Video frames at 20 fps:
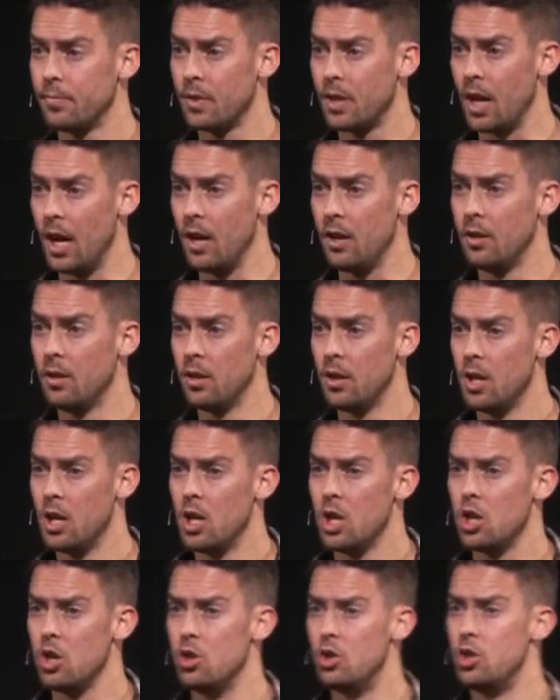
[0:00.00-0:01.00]
Okay?
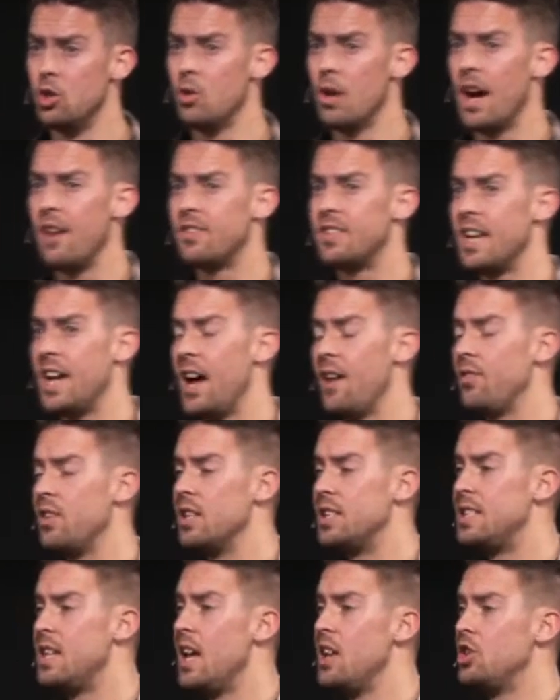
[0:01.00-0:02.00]
You do have to have the
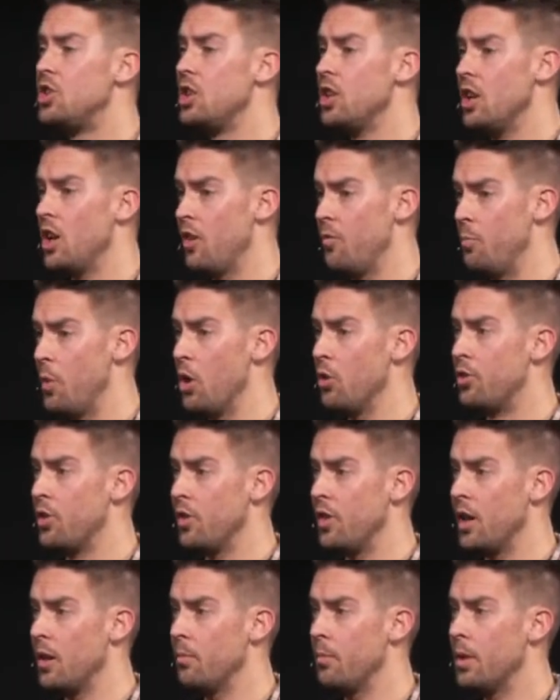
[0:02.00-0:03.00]
tension of both
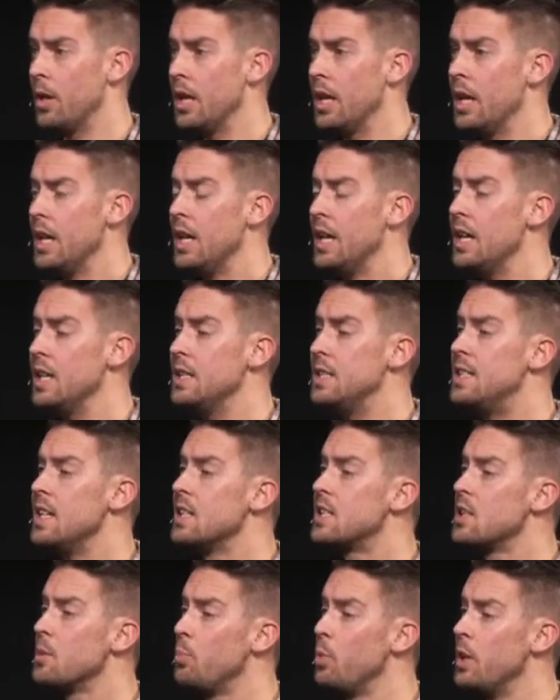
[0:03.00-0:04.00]
of them. And
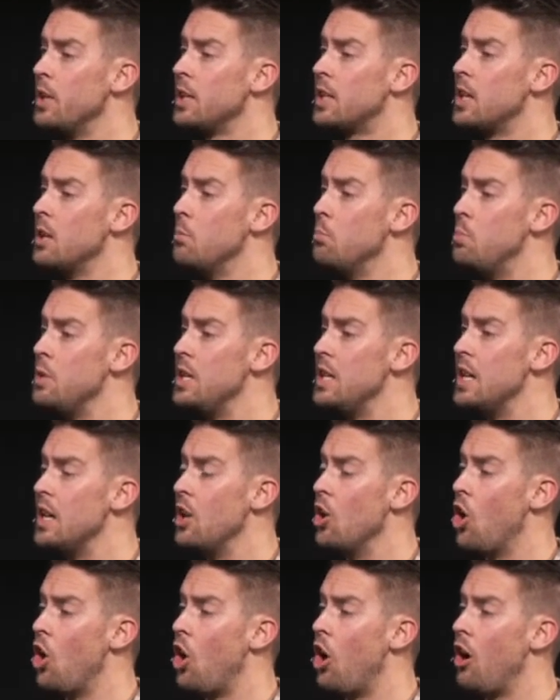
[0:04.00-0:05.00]
discipline can be
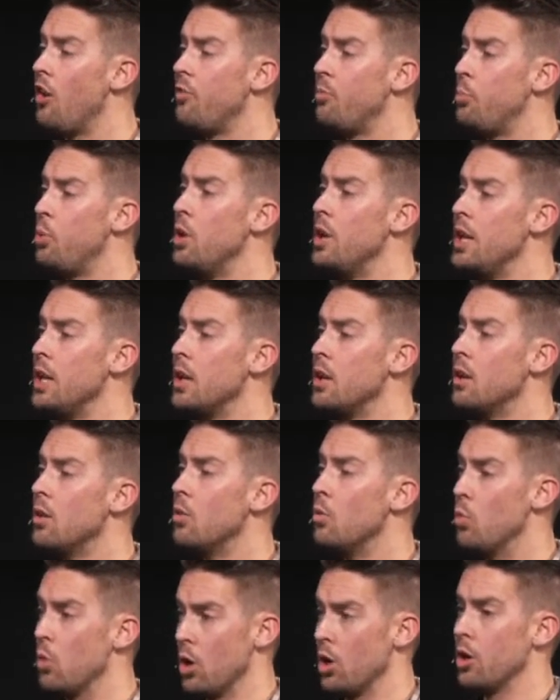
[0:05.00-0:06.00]
an off putting
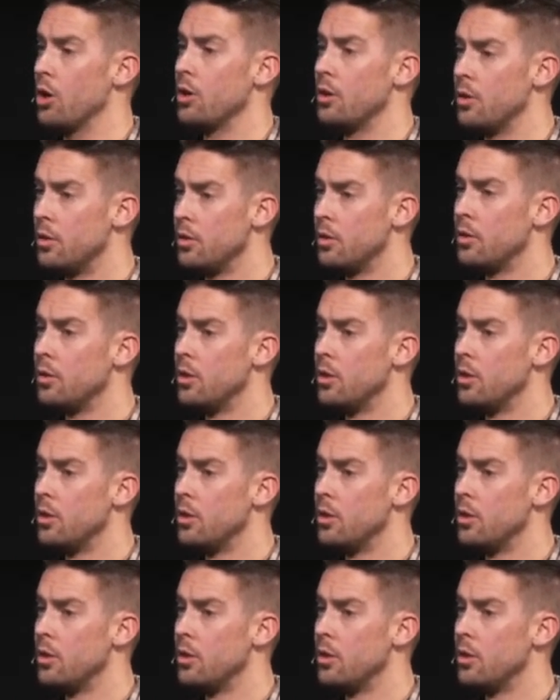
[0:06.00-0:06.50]
word.